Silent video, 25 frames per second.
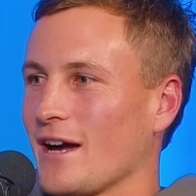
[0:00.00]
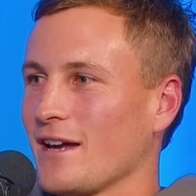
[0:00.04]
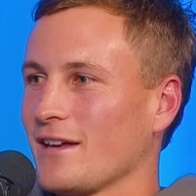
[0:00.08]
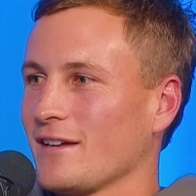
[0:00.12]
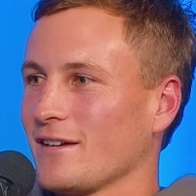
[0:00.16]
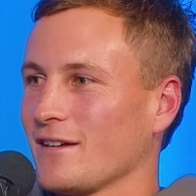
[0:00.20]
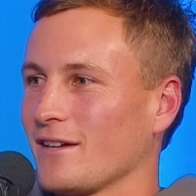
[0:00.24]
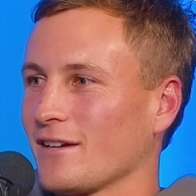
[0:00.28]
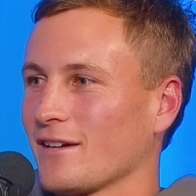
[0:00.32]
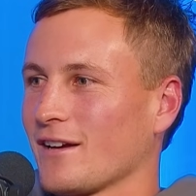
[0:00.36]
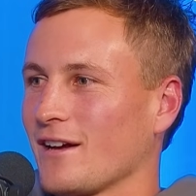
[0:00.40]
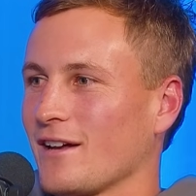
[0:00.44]

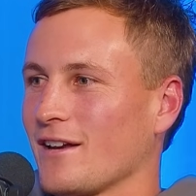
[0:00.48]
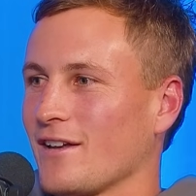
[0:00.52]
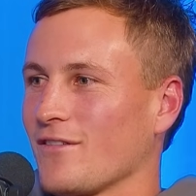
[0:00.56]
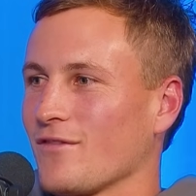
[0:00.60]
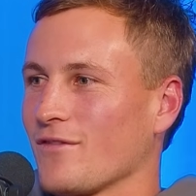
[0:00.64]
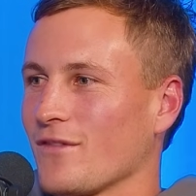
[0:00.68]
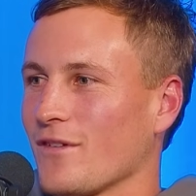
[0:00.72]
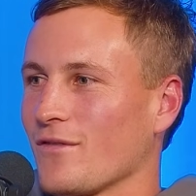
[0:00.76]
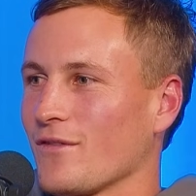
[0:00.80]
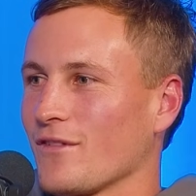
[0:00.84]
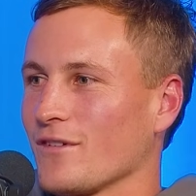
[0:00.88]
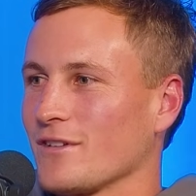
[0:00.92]
I can't
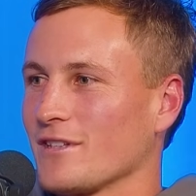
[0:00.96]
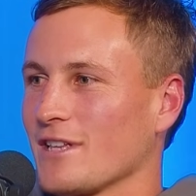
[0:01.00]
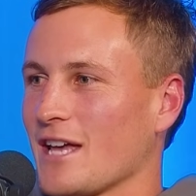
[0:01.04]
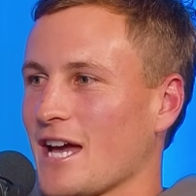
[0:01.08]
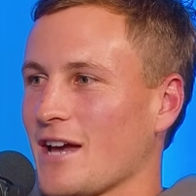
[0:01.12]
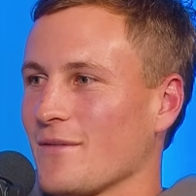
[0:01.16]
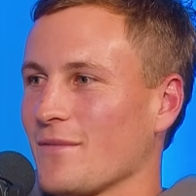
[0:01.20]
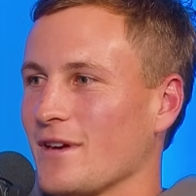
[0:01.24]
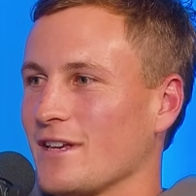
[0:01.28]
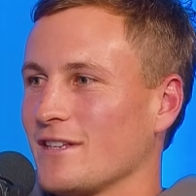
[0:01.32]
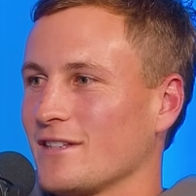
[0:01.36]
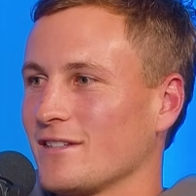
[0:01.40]
even remember his
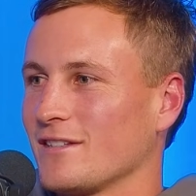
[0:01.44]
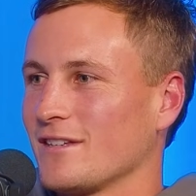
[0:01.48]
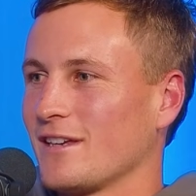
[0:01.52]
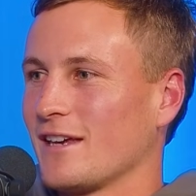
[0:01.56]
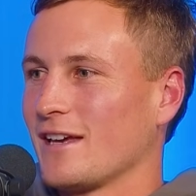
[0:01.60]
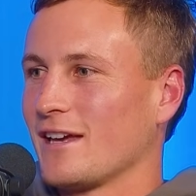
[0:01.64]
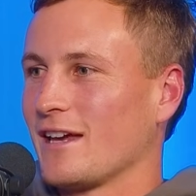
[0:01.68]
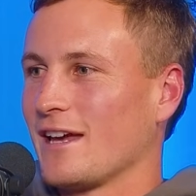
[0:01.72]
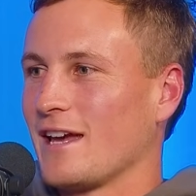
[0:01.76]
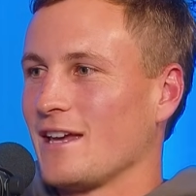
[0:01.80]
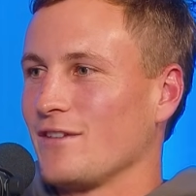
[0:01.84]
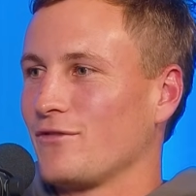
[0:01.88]
name.
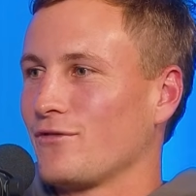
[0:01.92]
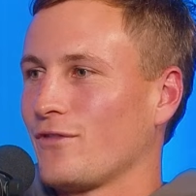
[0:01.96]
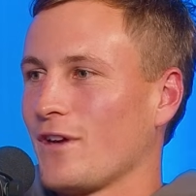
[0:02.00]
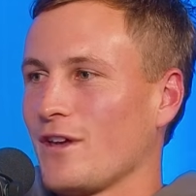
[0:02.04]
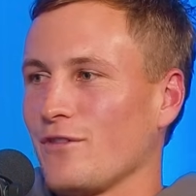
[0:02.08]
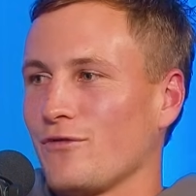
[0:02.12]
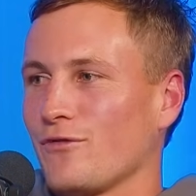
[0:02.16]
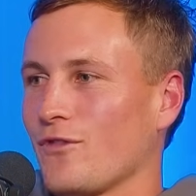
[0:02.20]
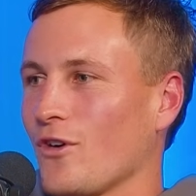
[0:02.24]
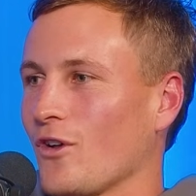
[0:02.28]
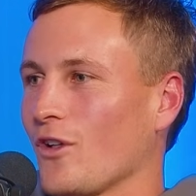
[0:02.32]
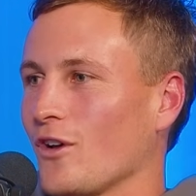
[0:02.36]
He
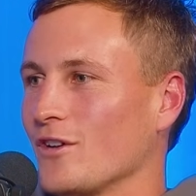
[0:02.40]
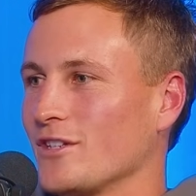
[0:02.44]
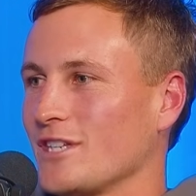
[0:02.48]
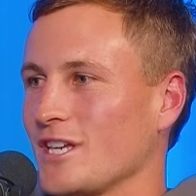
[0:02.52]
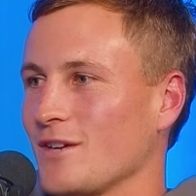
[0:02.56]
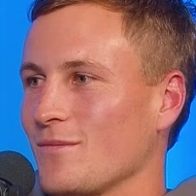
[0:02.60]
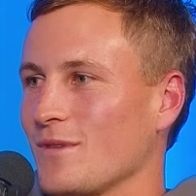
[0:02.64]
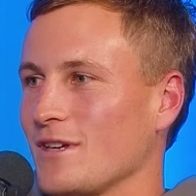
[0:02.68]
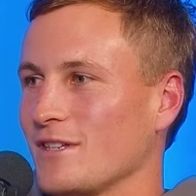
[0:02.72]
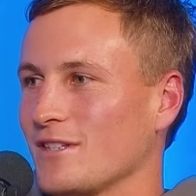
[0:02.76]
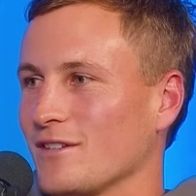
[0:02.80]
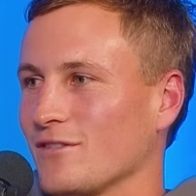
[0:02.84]
follows
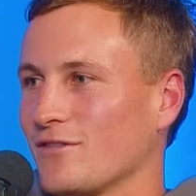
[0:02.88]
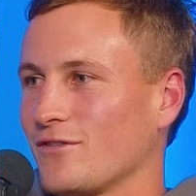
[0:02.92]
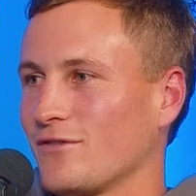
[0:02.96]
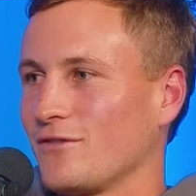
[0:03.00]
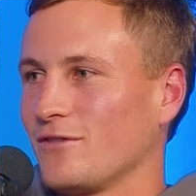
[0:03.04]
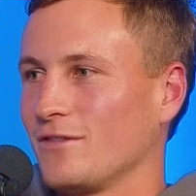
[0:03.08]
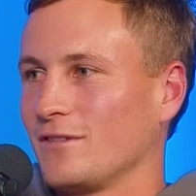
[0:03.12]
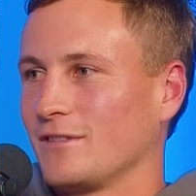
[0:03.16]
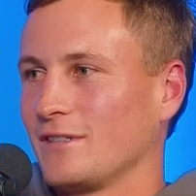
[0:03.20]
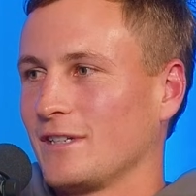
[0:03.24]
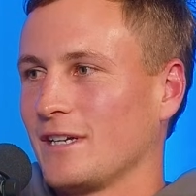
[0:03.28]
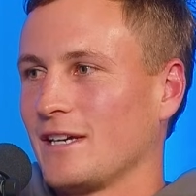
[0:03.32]
him.
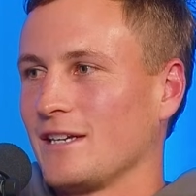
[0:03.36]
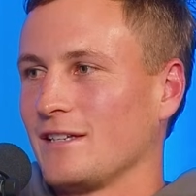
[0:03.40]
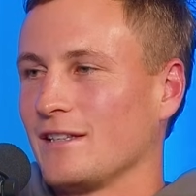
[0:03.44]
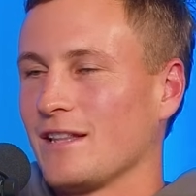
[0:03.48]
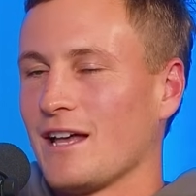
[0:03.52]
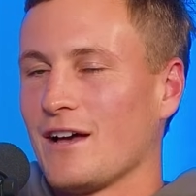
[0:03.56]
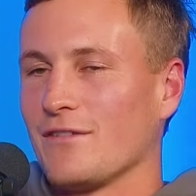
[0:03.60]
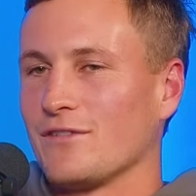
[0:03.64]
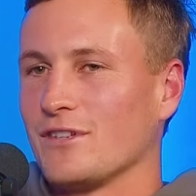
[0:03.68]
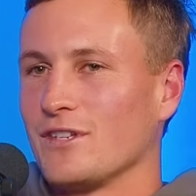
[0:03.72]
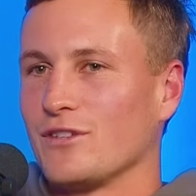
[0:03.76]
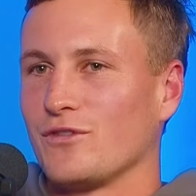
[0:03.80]
He
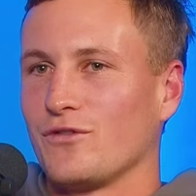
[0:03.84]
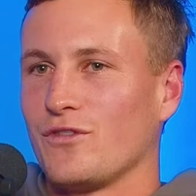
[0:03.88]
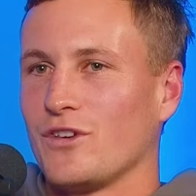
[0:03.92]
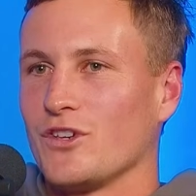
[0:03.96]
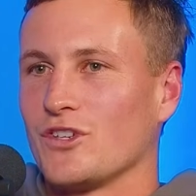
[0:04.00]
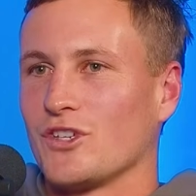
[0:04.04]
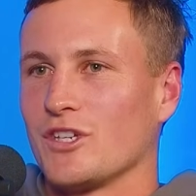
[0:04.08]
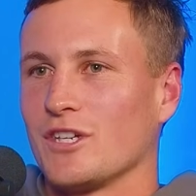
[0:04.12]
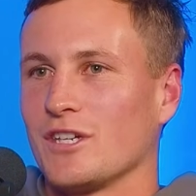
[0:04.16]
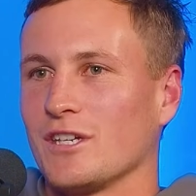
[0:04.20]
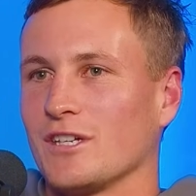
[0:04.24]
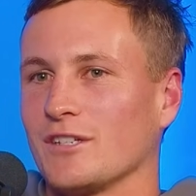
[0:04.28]
loves his
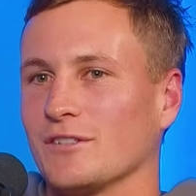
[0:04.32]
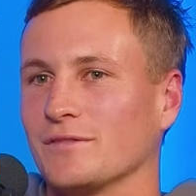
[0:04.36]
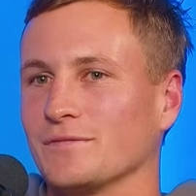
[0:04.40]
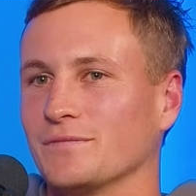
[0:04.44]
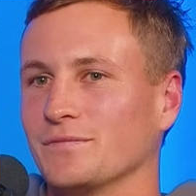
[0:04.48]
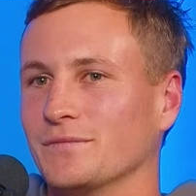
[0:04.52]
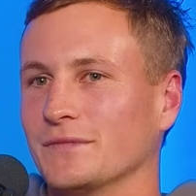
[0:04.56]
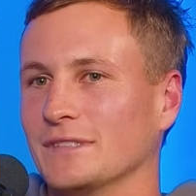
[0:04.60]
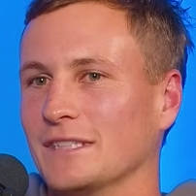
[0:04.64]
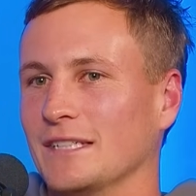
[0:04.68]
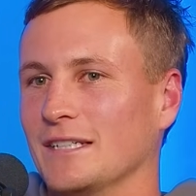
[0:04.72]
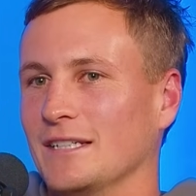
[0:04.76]
fishing,
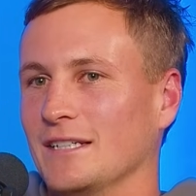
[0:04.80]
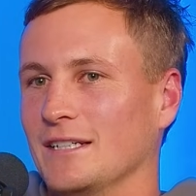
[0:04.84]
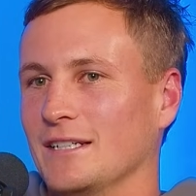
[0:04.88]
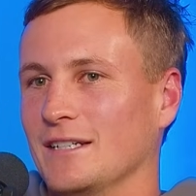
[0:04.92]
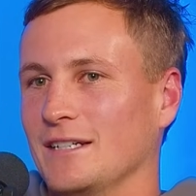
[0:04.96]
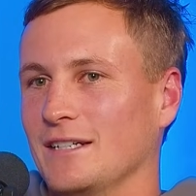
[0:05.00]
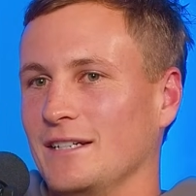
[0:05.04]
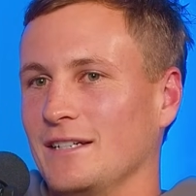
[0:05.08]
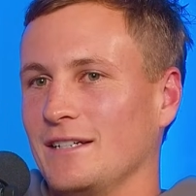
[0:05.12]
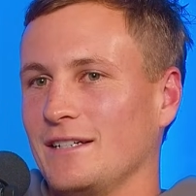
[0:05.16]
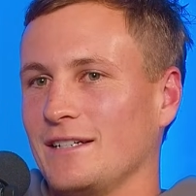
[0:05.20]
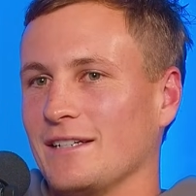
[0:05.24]
and
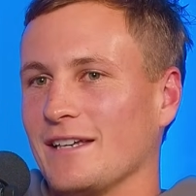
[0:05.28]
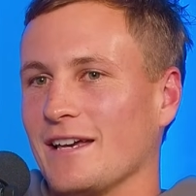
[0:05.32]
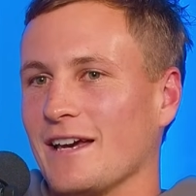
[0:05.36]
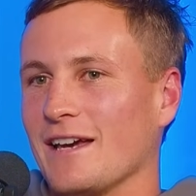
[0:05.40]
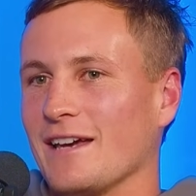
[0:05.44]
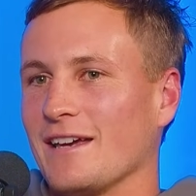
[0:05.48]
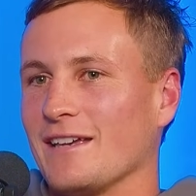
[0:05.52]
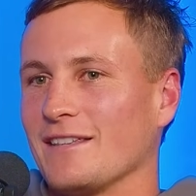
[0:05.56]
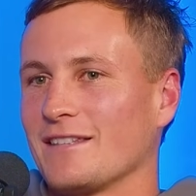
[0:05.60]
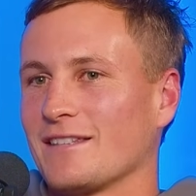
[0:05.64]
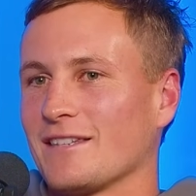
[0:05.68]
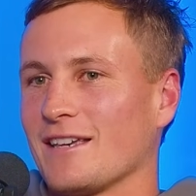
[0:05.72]

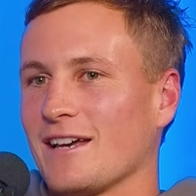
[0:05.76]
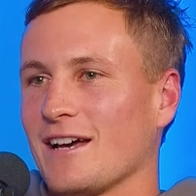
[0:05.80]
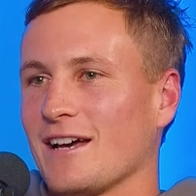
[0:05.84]
yeah, it's